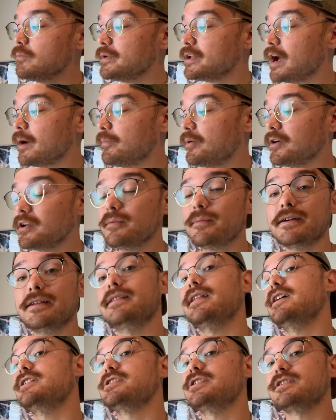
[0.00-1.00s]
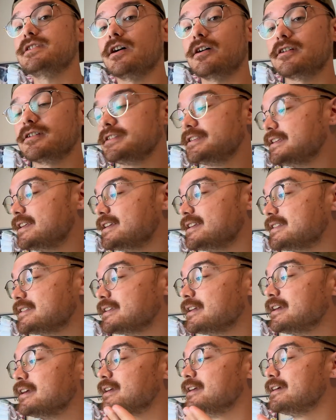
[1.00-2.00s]
We got Pokemon Legends Arceus.
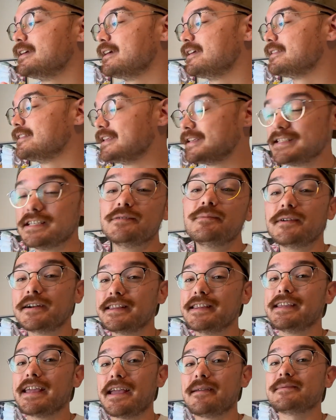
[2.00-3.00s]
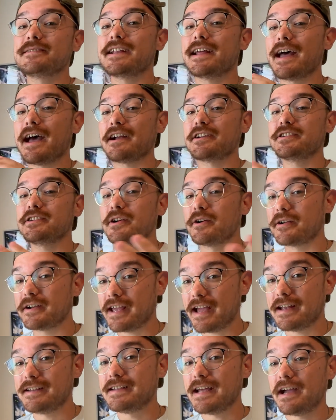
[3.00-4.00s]
This is one of the games that I actually already
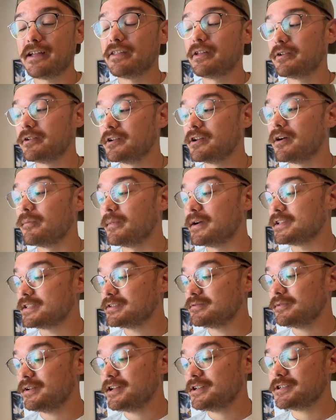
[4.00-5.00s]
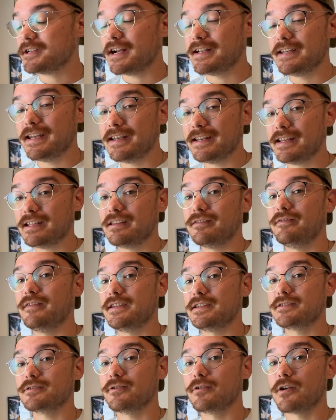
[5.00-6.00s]
had downloaded on my Switch. I didn't get the
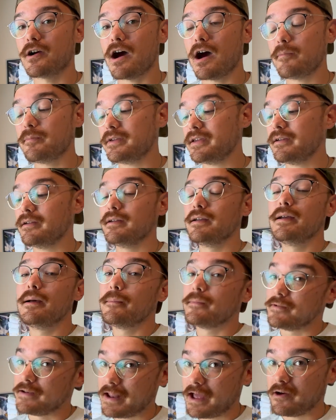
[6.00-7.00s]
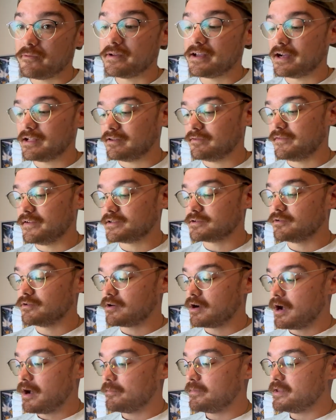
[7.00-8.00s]
physical copy. Now we got the physical
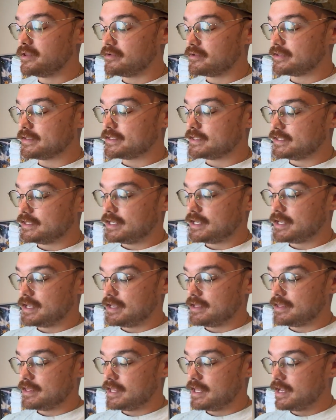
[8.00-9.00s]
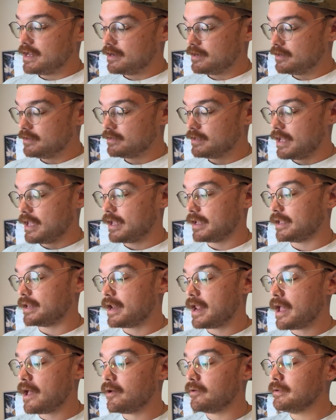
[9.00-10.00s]
copy. You can see it in there, hanging
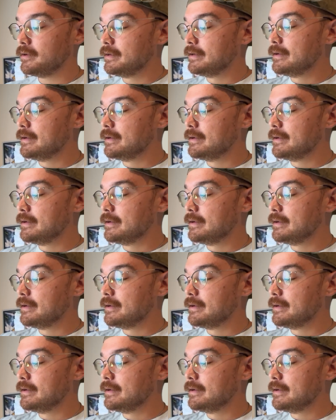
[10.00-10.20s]
out.